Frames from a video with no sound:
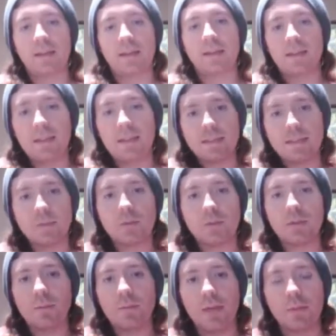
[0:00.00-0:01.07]
And that's what
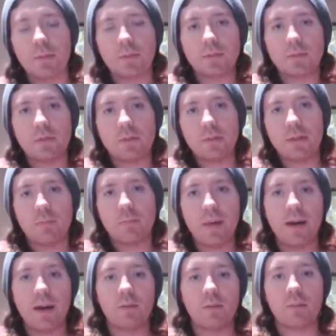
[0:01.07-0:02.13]
the paper's really
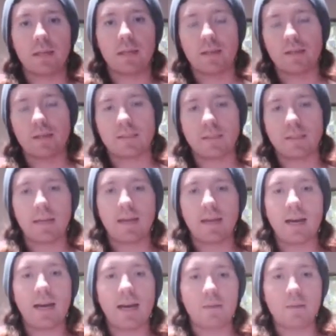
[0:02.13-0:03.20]
about, because
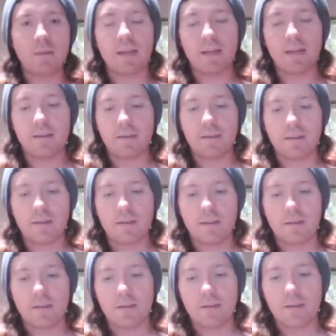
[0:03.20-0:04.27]
I read
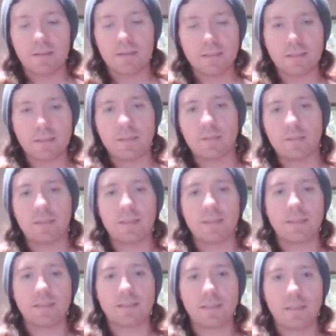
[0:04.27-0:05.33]
The Singularity
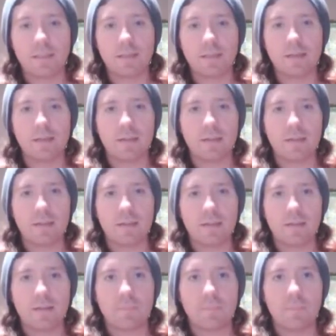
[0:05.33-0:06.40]
is Near
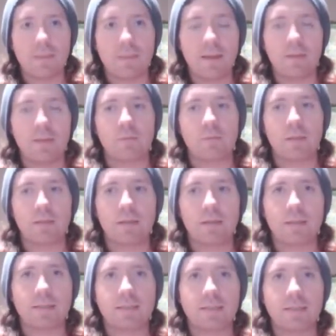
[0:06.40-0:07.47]
and
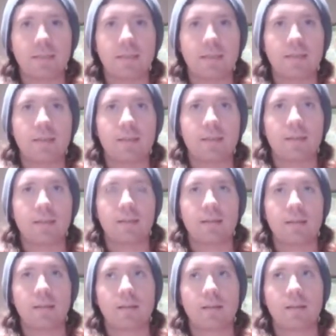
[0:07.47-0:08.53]
realized that
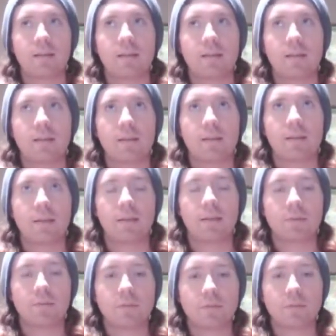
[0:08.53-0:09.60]
he
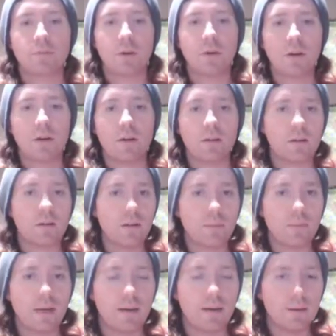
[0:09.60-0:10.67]
was wrong
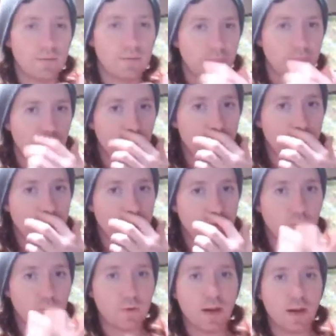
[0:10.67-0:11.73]
about, he's
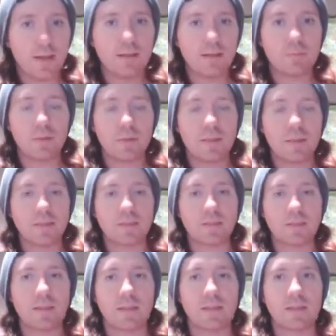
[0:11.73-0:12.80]
right, but he's
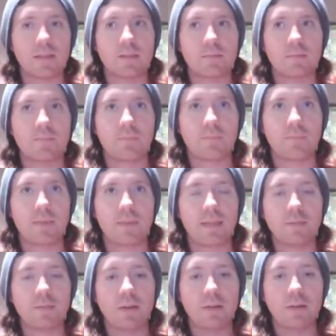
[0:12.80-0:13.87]

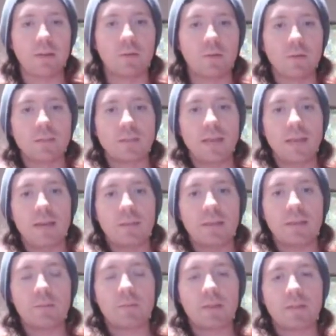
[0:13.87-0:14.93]
right about what's
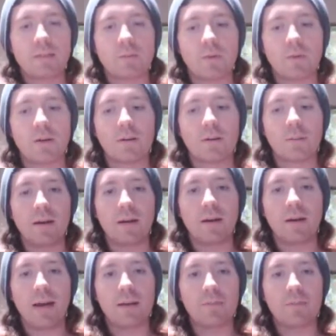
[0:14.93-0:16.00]
happening, but he's wrong about
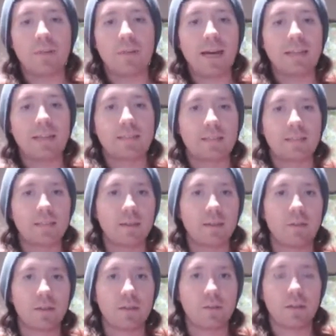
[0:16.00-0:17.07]
how fast it's
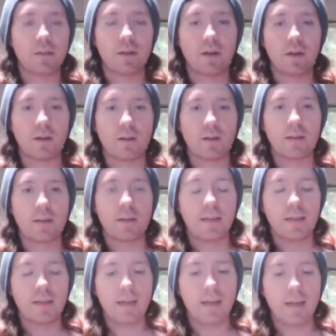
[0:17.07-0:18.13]
going to occur.
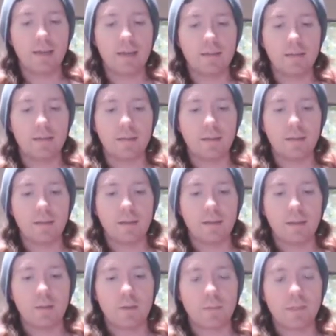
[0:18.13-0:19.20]
And
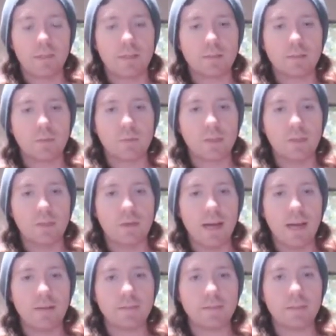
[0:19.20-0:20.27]
because what you
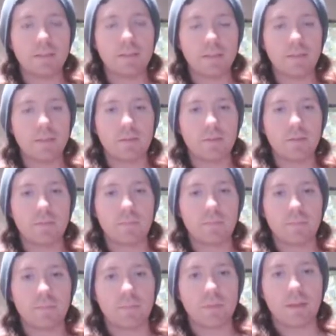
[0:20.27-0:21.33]
have to do,
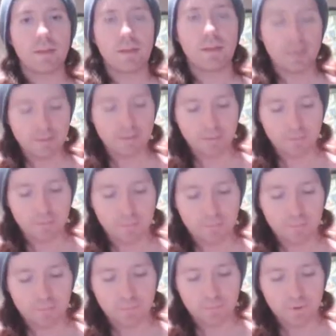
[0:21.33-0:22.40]
like
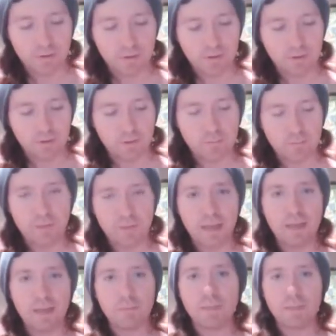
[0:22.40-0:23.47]
the
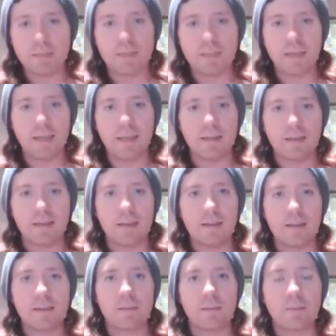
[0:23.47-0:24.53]
main mistake
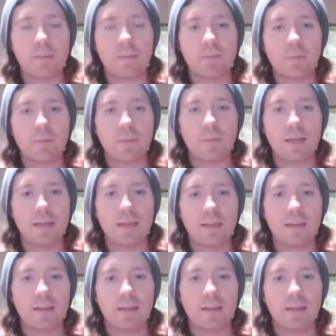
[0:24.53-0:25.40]
that people make